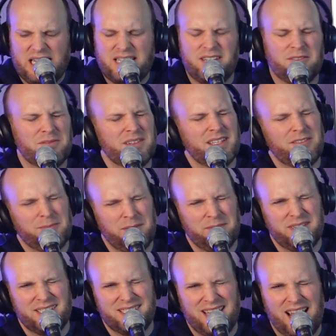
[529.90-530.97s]
don't really
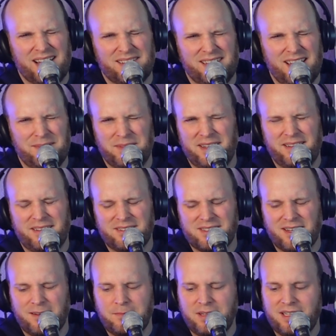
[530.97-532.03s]
remember exactly how many there's
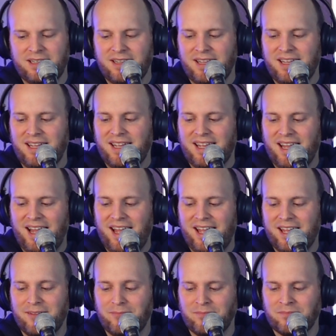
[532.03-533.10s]
going to be.
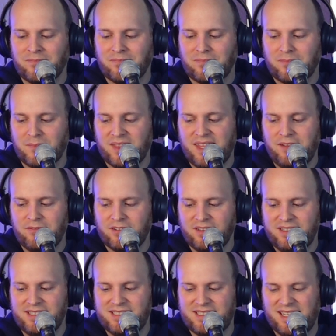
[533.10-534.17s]
But they've
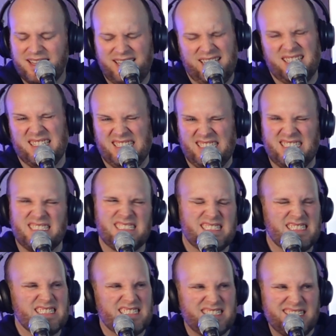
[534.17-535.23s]
released, I think, like
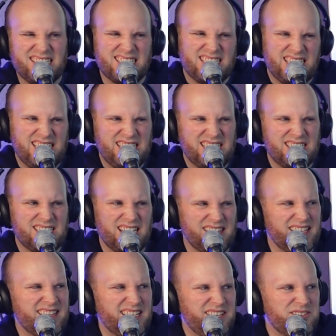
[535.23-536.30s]
16. I
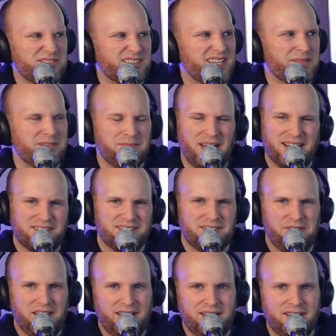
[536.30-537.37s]
think they usually come in batches
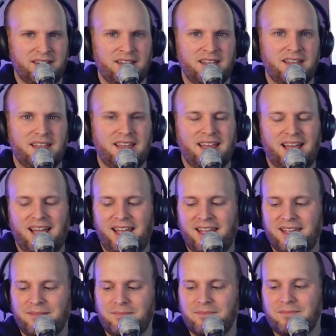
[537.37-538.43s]
of 8.
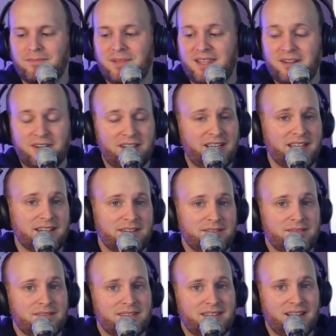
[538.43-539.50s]
But they're
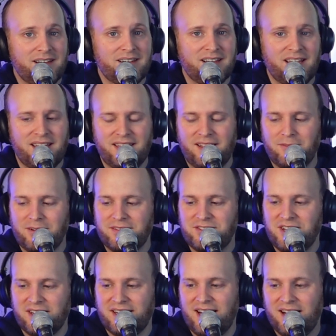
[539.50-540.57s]
good. They're worth
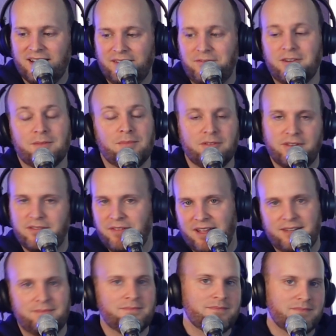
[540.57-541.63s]
checking out if you're a Bluey
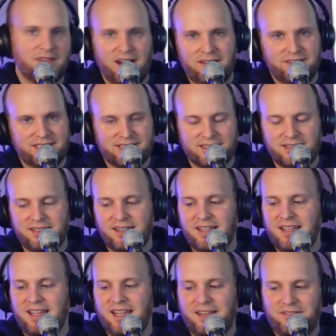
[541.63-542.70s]
fan, obviously.
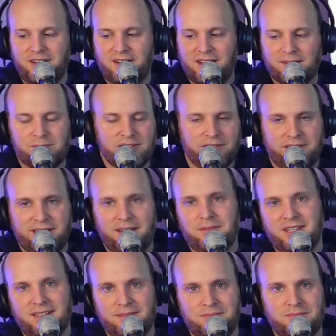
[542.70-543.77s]
If you don't like Bluey, I
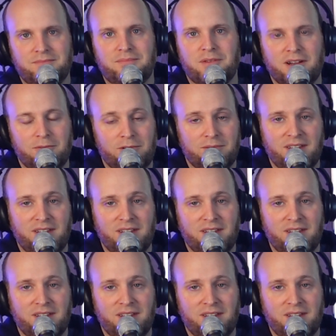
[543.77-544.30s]
mean, you probably won't